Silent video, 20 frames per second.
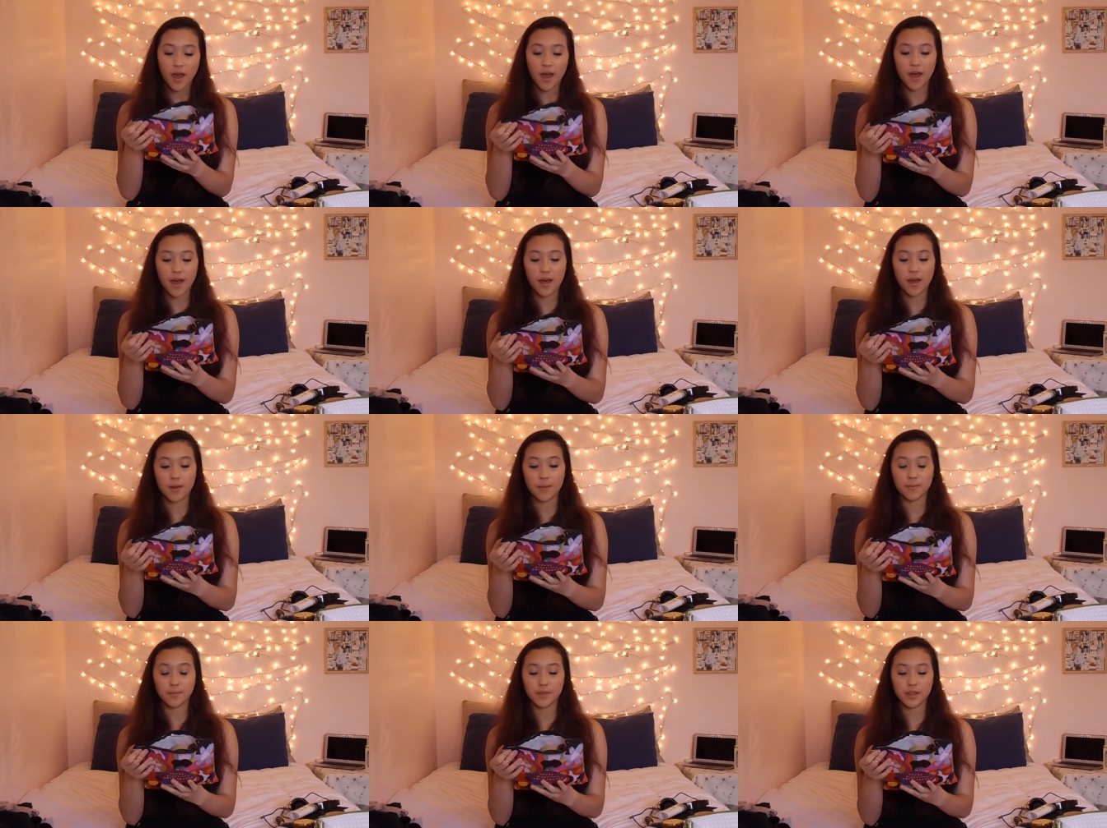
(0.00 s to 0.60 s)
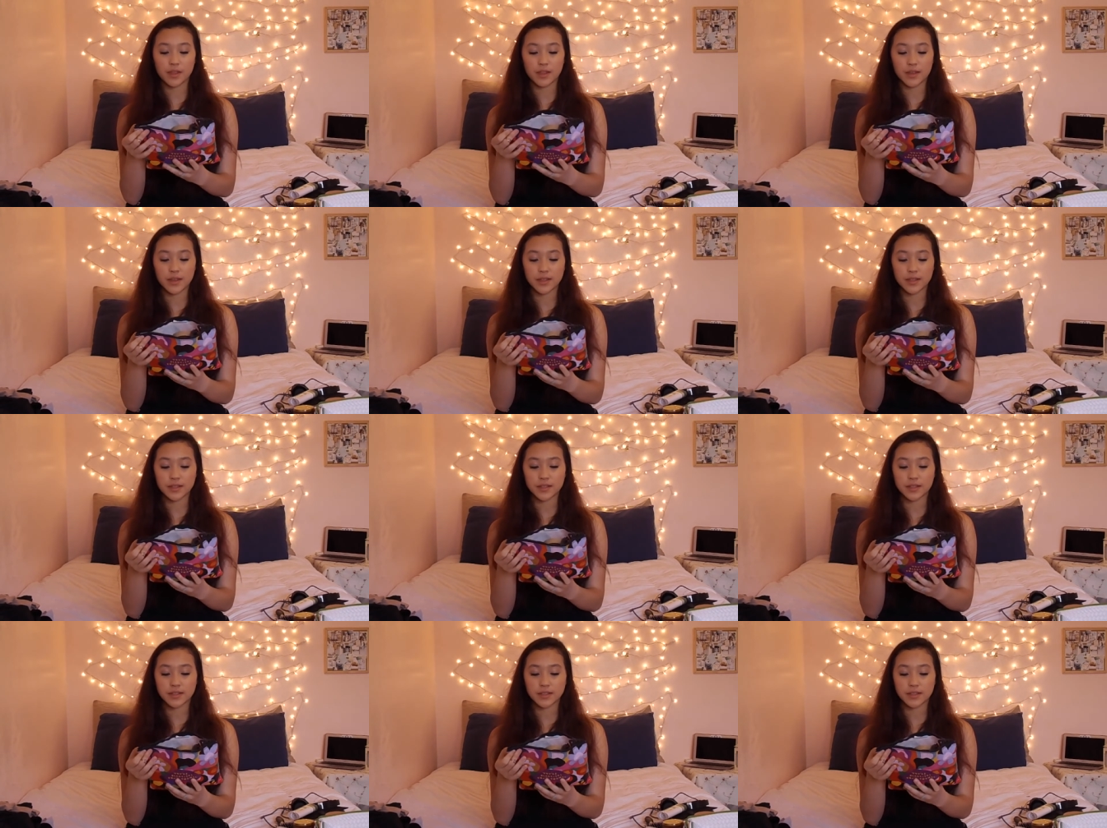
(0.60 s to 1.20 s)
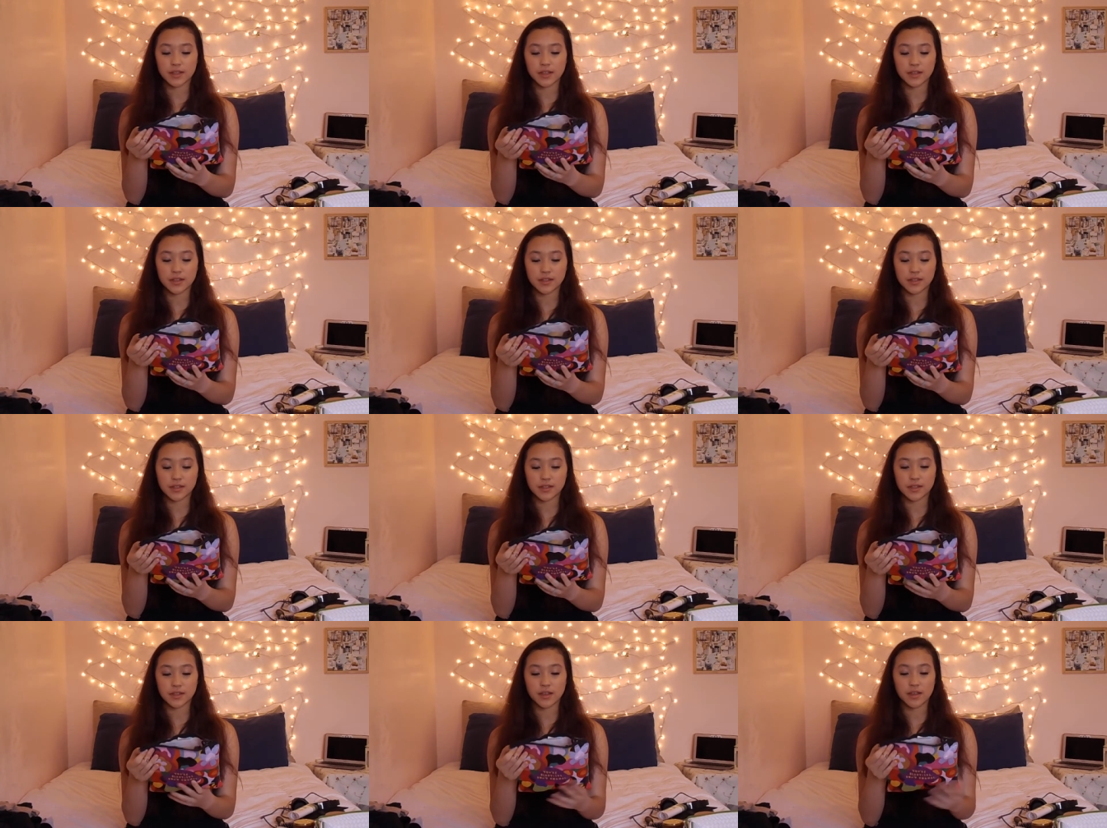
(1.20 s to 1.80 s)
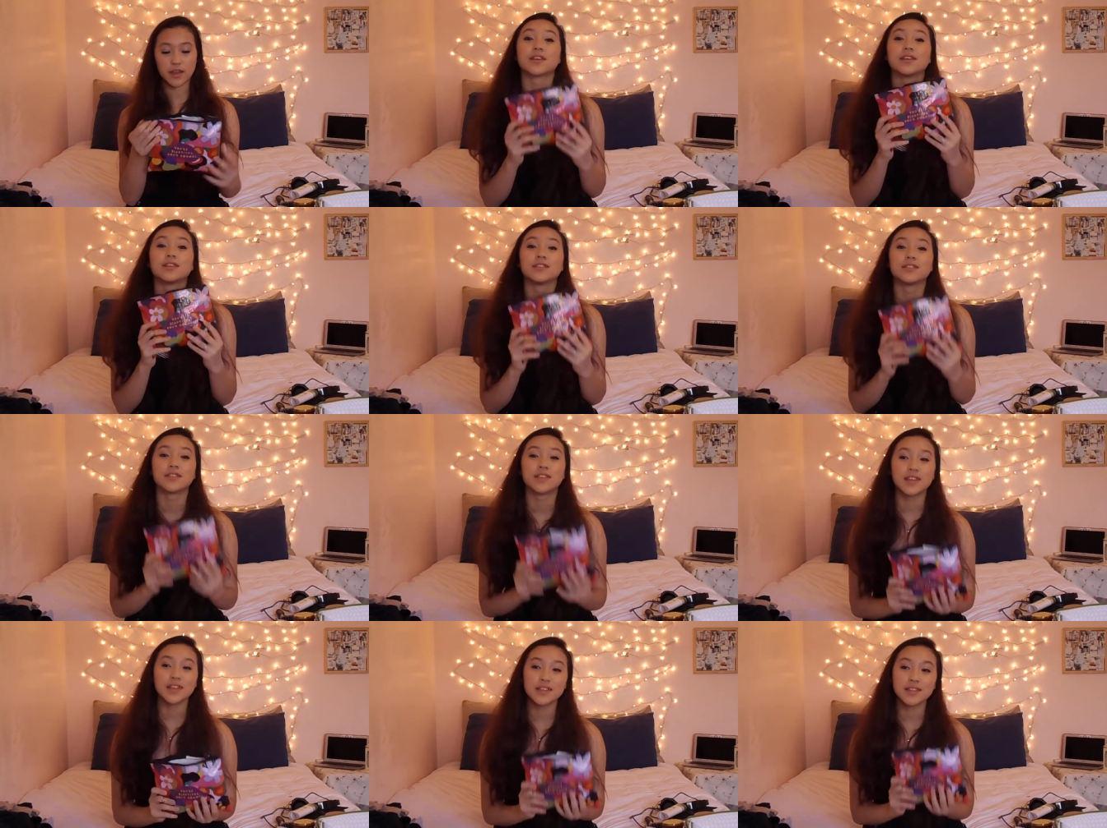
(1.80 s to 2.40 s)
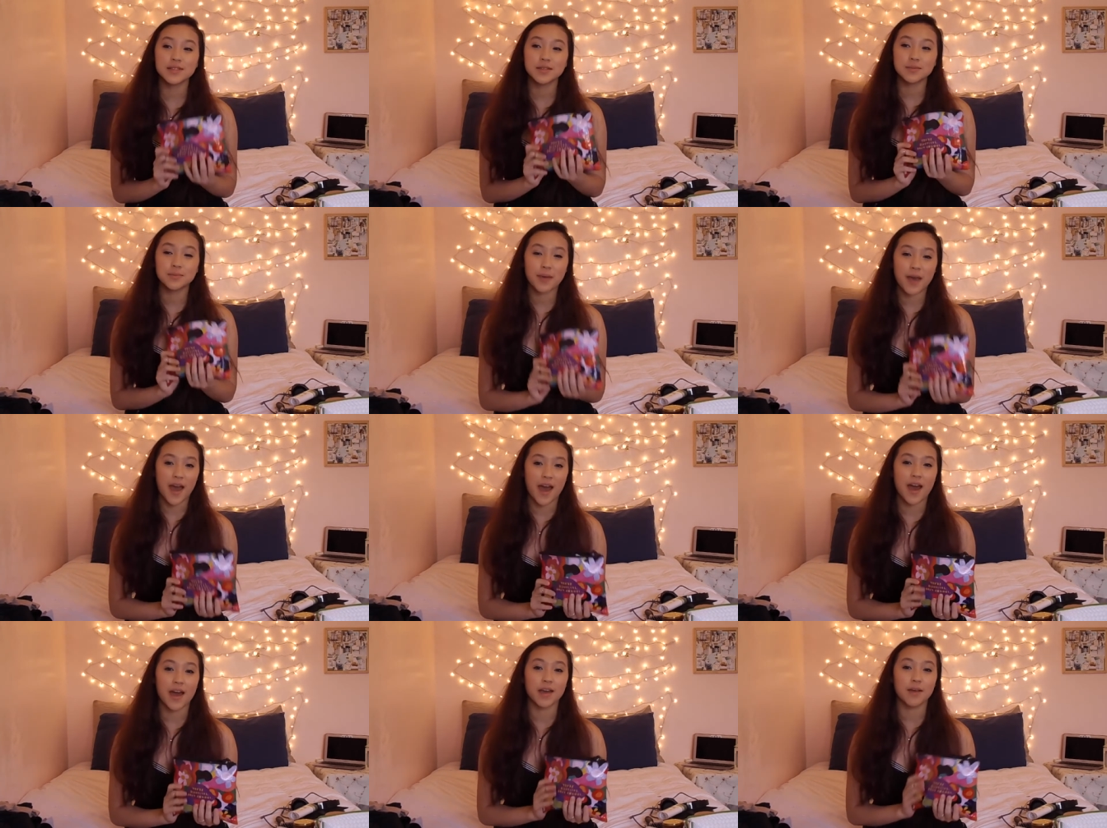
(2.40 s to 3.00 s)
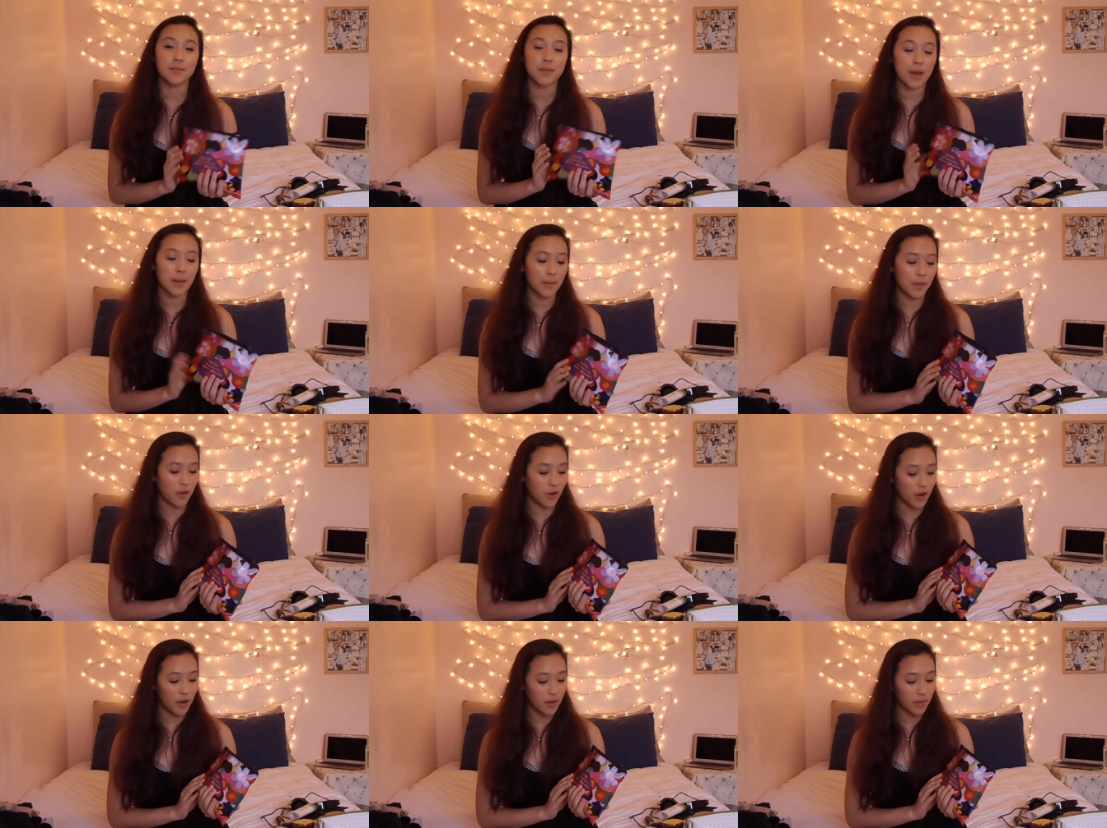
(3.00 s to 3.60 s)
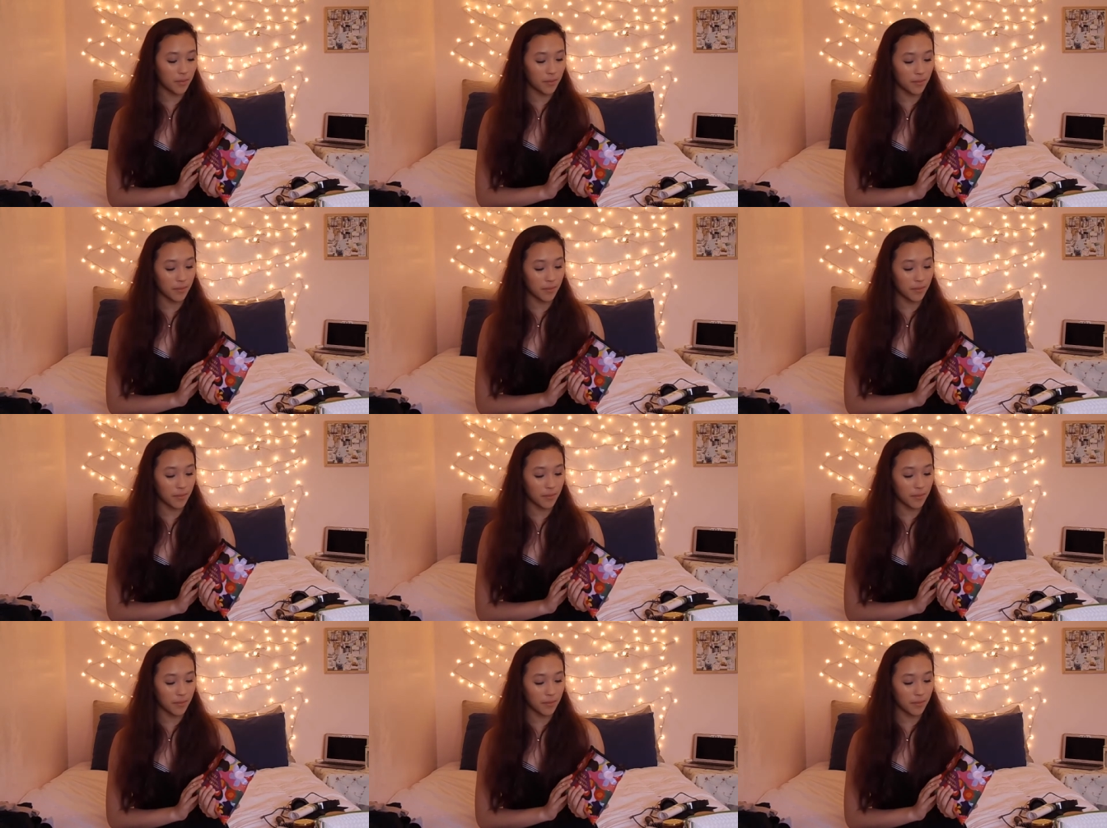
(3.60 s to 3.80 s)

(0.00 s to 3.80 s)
Um, this this bag, my grand